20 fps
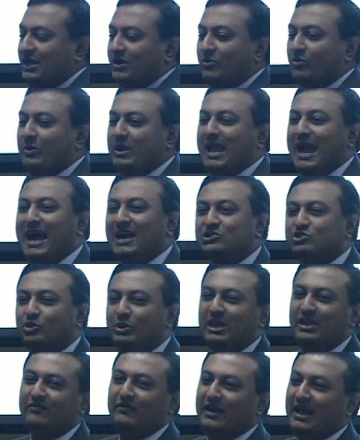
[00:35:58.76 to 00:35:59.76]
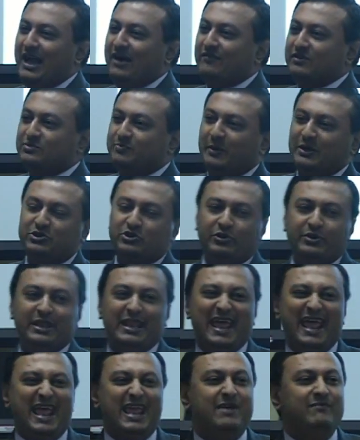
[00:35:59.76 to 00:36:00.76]
We actually even have a special
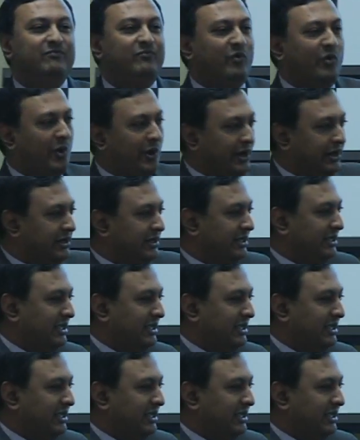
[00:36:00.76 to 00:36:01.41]
name for it.